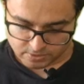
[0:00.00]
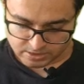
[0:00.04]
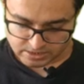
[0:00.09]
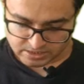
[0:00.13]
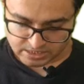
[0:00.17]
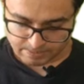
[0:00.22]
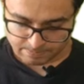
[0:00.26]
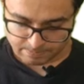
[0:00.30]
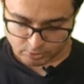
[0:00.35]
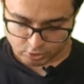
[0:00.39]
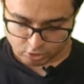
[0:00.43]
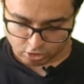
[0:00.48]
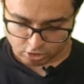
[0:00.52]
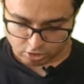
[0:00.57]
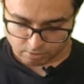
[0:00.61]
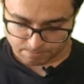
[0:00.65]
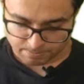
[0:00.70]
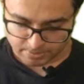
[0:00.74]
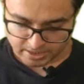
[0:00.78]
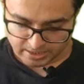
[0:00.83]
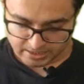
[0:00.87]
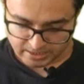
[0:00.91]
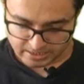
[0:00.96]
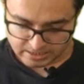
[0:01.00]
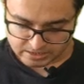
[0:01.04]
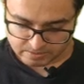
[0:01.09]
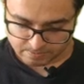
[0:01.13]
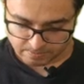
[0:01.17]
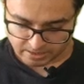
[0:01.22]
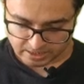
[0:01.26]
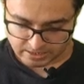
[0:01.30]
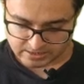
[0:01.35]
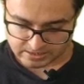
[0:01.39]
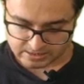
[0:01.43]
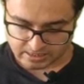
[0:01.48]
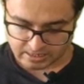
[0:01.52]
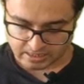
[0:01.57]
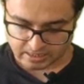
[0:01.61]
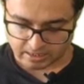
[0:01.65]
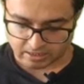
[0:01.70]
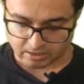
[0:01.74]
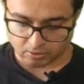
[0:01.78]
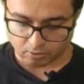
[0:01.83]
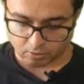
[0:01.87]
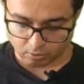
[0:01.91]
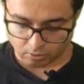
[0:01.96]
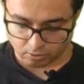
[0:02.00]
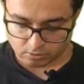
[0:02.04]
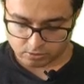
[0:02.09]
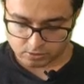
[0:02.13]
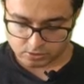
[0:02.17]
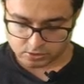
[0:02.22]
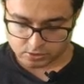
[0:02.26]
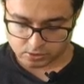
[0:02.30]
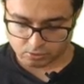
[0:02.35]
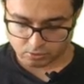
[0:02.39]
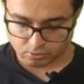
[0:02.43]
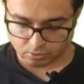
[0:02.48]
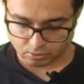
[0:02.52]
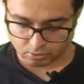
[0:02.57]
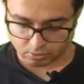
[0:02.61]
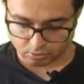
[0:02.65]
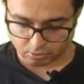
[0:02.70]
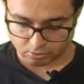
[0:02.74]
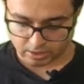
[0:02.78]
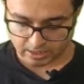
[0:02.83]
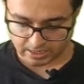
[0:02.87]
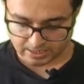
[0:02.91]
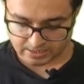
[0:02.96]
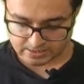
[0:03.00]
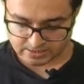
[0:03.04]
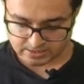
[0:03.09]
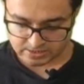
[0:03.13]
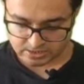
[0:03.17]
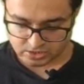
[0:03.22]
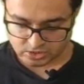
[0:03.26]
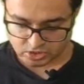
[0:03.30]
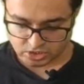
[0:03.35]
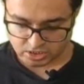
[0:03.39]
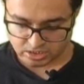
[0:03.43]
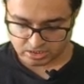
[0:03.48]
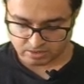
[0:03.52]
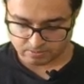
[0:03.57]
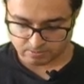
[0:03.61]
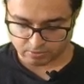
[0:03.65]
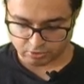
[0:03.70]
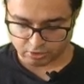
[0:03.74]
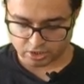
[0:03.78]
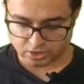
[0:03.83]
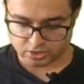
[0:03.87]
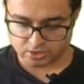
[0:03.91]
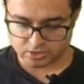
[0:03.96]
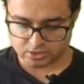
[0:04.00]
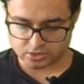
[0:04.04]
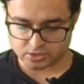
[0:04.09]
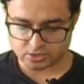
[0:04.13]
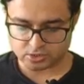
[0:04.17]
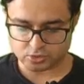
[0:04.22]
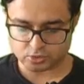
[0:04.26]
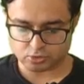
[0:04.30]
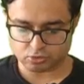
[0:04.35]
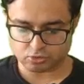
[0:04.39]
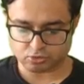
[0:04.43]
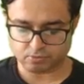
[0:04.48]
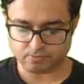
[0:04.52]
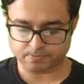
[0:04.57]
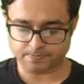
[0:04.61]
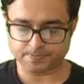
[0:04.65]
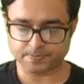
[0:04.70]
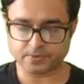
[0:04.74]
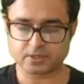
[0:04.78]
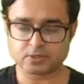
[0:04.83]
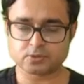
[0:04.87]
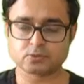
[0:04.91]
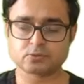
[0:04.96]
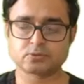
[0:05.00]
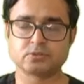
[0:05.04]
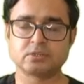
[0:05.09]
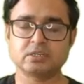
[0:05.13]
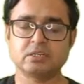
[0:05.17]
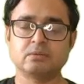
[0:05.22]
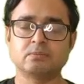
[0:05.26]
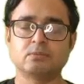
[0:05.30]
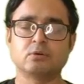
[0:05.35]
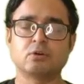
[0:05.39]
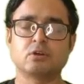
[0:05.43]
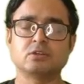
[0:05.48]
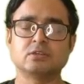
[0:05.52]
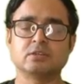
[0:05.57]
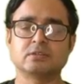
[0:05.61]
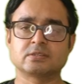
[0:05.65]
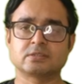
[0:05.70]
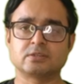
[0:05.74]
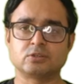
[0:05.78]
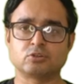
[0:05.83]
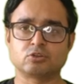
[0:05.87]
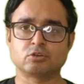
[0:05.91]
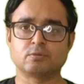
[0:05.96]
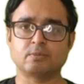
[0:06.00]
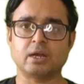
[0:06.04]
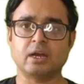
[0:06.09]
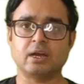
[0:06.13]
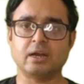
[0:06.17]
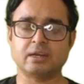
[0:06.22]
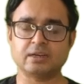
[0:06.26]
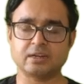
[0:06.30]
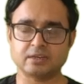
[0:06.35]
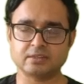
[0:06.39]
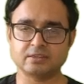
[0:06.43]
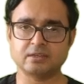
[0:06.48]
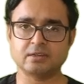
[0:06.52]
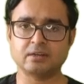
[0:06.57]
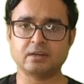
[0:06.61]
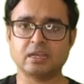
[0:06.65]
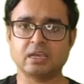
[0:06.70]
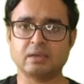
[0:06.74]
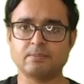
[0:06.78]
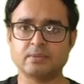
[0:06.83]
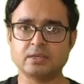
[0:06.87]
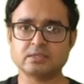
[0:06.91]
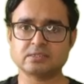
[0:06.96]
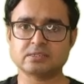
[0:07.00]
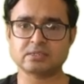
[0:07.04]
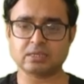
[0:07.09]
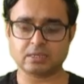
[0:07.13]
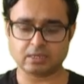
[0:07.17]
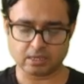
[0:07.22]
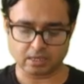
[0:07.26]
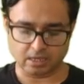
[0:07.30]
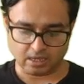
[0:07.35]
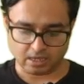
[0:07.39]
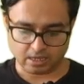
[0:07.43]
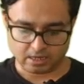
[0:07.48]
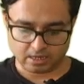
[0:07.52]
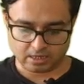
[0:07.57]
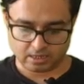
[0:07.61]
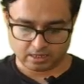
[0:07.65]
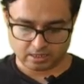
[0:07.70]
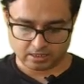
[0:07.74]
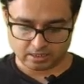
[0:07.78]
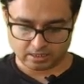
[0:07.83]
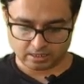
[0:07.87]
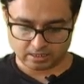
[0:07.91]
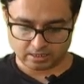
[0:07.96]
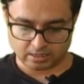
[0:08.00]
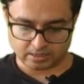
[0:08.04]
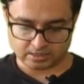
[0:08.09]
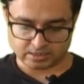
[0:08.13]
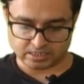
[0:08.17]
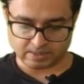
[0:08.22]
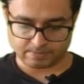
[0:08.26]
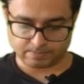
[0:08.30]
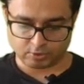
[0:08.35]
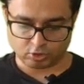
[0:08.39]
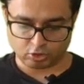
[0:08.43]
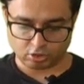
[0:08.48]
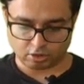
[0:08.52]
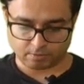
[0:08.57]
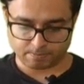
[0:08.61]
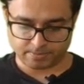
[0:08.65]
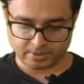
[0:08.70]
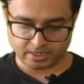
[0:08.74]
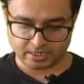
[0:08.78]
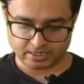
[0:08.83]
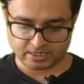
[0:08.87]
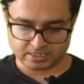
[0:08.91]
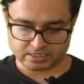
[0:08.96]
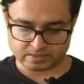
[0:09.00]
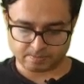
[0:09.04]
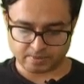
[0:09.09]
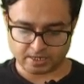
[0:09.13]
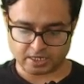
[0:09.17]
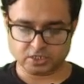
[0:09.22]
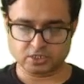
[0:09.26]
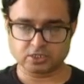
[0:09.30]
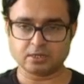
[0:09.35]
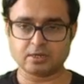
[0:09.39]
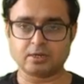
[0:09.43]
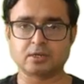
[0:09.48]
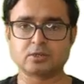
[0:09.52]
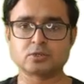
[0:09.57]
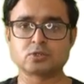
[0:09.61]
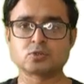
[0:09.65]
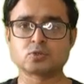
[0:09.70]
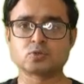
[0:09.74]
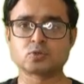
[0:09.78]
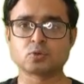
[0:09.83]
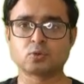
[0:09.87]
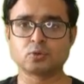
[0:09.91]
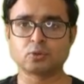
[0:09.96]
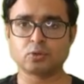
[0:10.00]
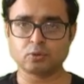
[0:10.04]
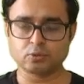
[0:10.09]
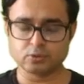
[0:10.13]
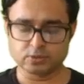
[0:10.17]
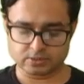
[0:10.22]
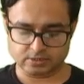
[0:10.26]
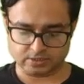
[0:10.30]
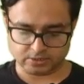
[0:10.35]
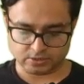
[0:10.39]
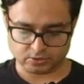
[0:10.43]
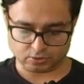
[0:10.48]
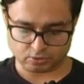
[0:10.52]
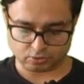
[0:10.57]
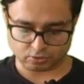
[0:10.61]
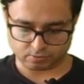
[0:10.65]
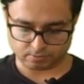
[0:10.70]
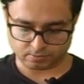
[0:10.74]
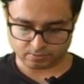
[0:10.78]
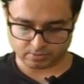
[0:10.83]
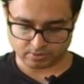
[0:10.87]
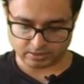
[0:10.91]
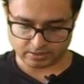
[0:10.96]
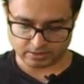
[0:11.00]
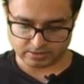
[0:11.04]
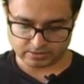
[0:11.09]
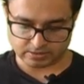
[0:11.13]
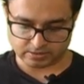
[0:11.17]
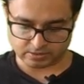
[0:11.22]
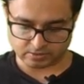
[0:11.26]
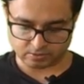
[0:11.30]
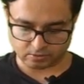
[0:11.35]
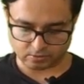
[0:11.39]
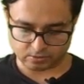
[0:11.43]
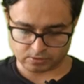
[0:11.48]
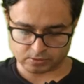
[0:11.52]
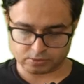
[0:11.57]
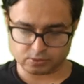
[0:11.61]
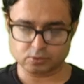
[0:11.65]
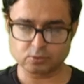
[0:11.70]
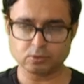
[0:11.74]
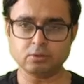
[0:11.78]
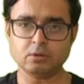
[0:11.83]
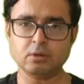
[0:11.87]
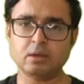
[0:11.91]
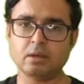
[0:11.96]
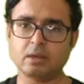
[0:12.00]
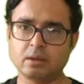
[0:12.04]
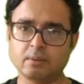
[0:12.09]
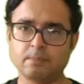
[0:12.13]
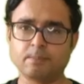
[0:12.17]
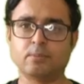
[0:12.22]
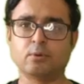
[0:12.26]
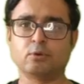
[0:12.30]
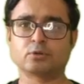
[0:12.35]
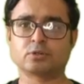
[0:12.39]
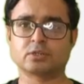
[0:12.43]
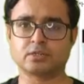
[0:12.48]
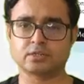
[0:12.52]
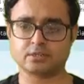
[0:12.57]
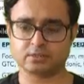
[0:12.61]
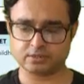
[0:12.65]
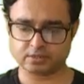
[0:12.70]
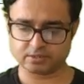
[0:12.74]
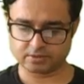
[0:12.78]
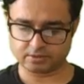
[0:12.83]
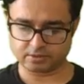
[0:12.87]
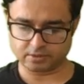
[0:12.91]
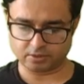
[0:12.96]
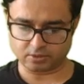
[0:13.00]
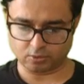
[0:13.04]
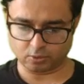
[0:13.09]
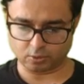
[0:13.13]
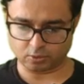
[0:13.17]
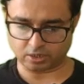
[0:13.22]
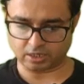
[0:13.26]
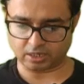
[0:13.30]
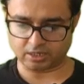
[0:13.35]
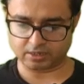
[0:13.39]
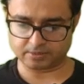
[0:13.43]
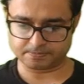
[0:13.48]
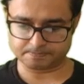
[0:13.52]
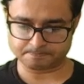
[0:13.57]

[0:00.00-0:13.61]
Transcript: septo-optic dysplasia, also called as de Morager syndrome. So, de Morager syndrome, another name is septo-optic dysplasia. Soto syndrome is also important. Okay.